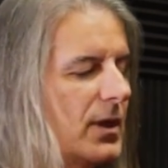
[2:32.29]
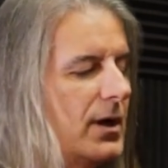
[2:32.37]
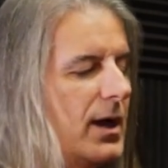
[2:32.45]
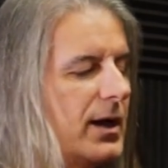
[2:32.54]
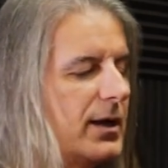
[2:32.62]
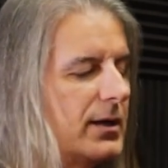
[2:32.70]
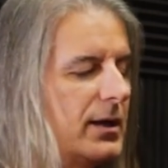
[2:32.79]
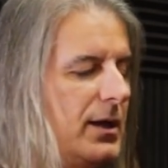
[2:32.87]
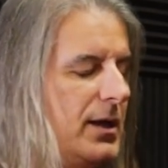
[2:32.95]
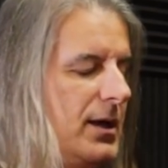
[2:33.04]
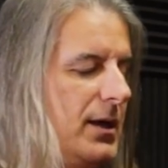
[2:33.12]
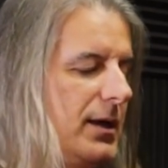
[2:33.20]
uh,
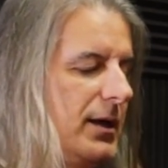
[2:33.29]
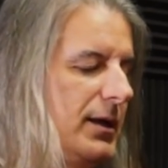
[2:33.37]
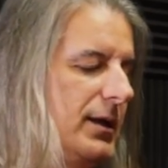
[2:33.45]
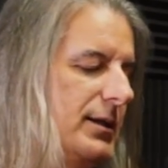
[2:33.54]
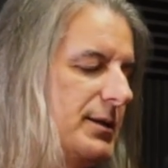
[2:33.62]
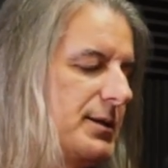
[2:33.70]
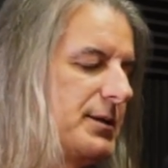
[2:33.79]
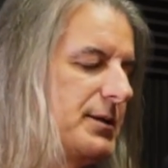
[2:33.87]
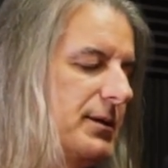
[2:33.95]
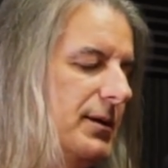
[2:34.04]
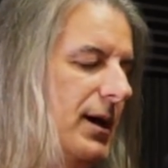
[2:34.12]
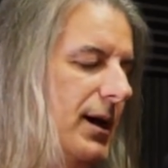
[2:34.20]

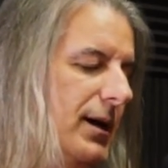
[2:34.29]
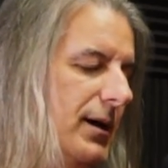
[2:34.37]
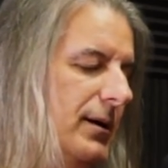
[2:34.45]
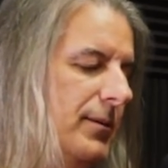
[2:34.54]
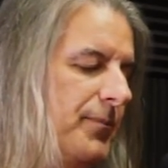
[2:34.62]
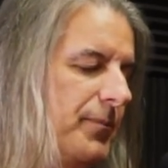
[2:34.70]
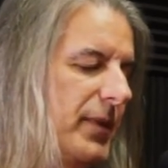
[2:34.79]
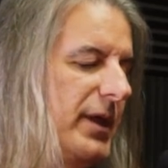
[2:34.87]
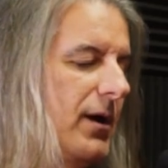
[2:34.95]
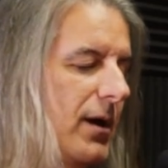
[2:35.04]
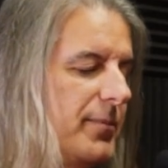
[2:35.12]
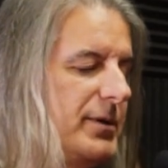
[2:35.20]
it's uh,
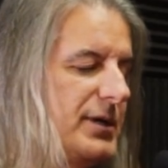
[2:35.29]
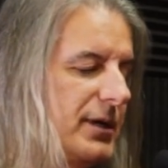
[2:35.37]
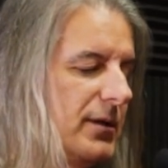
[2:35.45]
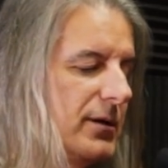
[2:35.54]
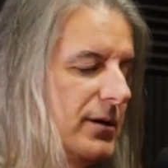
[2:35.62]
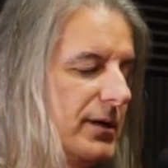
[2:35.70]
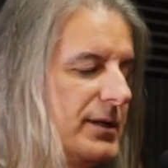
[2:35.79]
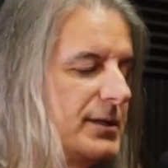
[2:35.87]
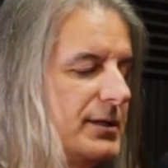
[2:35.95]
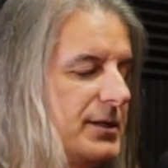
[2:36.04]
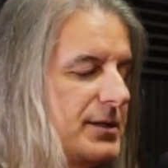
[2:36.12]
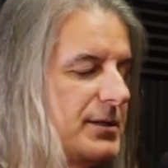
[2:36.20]
in our particular
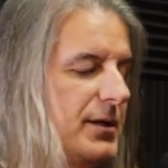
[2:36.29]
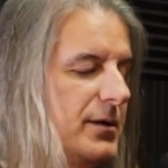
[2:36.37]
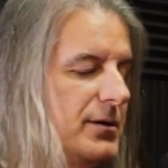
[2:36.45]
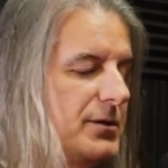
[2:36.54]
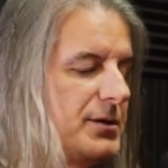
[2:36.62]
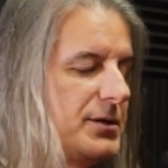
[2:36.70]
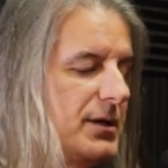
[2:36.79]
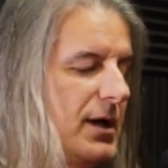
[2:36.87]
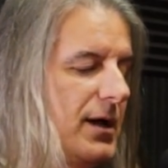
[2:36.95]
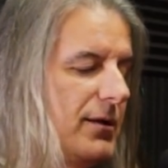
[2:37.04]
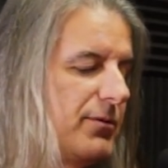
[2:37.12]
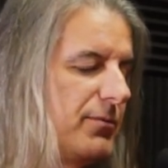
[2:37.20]
instance, there's
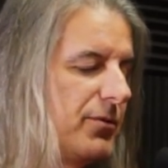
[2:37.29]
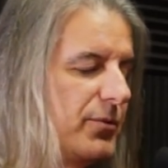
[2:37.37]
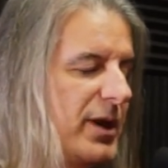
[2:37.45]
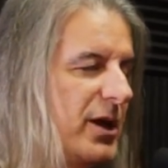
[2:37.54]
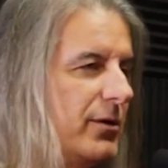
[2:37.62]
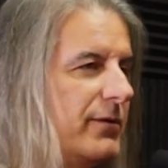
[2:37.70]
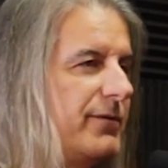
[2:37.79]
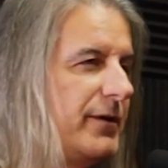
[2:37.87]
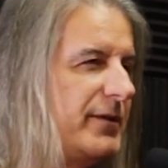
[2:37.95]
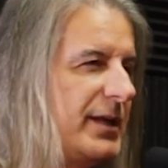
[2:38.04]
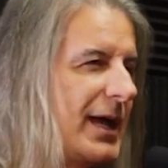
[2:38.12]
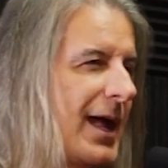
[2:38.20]
uh,
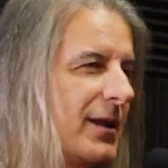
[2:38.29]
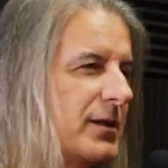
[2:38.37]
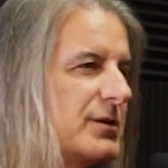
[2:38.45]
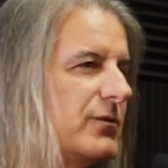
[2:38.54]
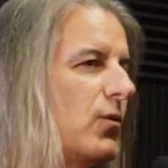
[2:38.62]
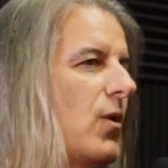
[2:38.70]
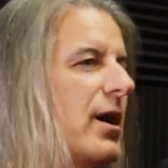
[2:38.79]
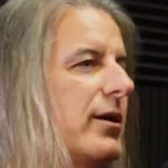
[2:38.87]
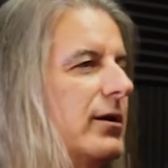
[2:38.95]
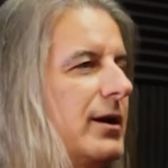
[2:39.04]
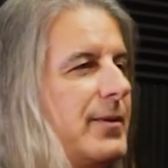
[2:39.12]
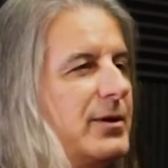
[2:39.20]
350 gallons of
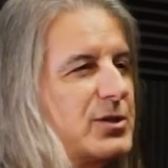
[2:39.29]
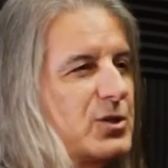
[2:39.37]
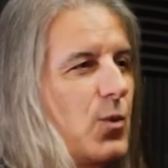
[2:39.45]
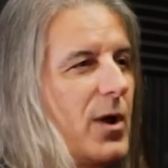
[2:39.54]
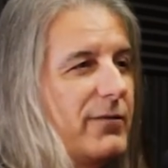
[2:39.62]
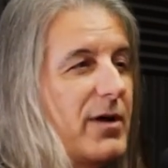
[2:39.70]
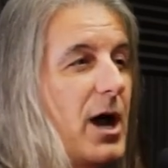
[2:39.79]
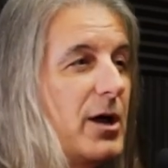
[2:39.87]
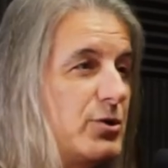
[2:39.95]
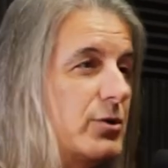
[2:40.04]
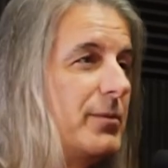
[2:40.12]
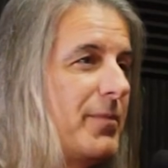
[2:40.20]
water and there's
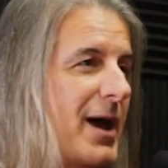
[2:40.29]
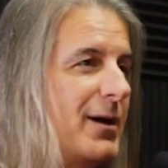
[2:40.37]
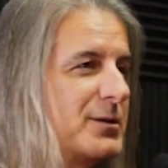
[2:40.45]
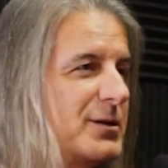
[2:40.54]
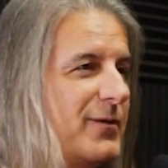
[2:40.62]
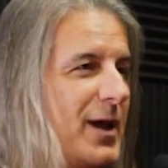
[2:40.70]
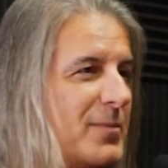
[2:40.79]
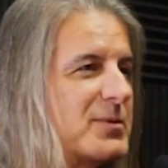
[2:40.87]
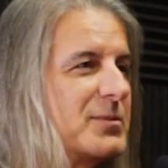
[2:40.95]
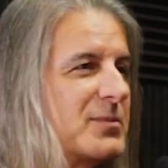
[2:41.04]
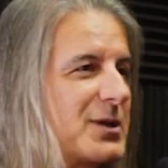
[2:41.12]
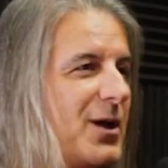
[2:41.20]
1,200 pounds of
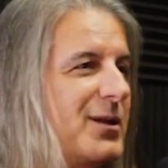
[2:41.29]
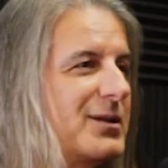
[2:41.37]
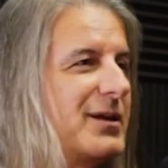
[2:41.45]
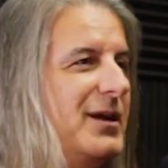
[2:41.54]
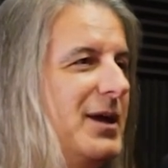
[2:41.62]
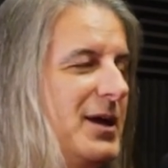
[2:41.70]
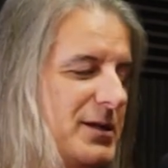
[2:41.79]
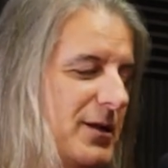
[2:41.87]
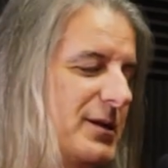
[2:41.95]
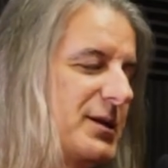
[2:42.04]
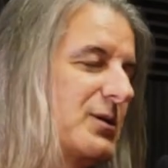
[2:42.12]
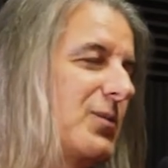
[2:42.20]
Epsom salt. Oh wow! So
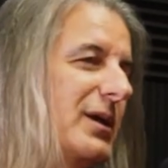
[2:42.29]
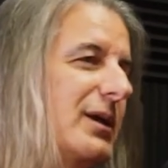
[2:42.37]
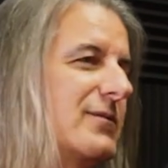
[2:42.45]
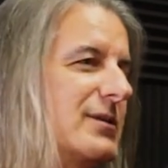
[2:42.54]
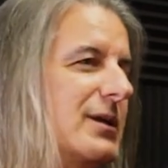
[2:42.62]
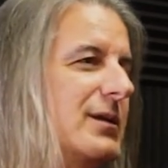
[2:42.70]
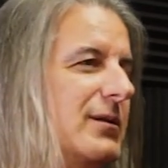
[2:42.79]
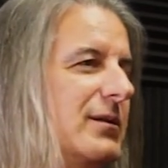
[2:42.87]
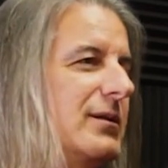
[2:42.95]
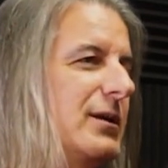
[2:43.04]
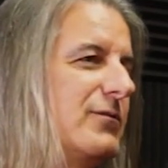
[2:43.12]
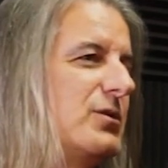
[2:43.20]
this is what gives it
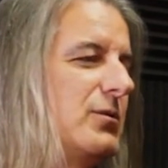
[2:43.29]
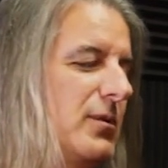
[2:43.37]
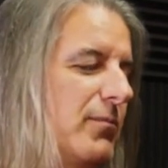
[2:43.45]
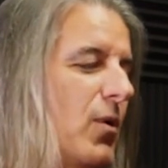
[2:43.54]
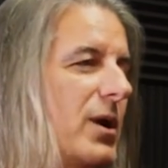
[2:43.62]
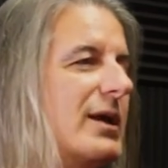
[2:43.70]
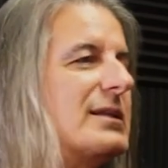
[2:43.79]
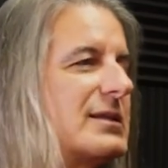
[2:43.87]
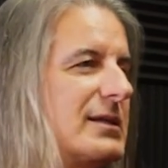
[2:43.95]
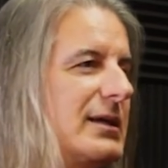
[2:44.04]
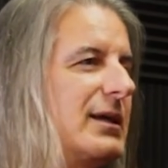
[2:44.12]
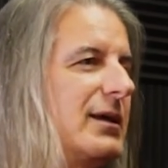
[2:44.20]
gives you the
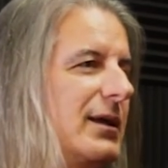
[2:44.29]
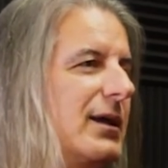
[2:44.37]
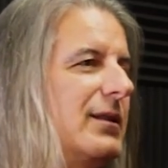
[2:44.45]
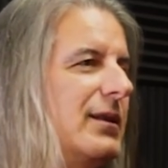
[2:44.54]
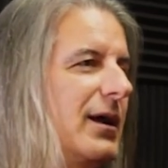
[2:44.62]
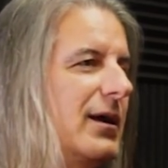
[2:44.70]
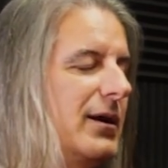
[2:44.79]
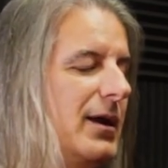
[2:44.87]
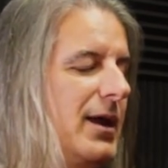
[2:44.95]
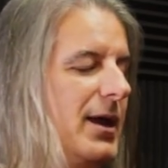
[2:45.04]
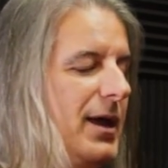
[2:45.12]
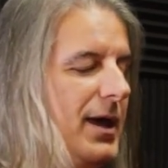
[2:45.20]
buoyancy right. in there,
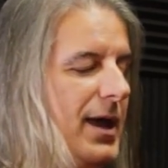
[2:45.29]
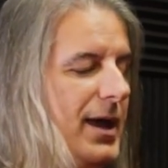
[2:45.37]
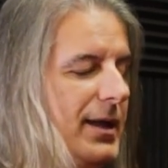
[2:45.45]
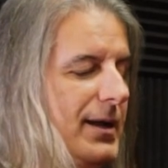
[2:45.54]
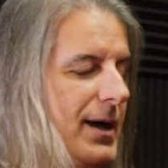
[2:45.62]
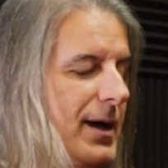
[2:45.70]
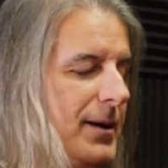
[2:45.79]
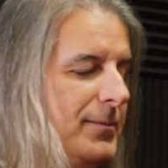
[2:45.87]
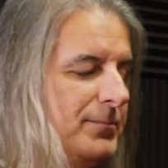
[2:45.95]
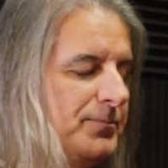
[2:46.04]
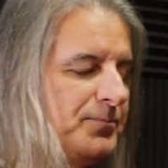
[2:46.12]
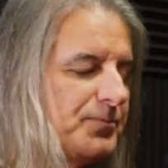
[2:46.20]
and
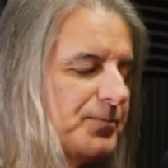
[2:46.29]
um,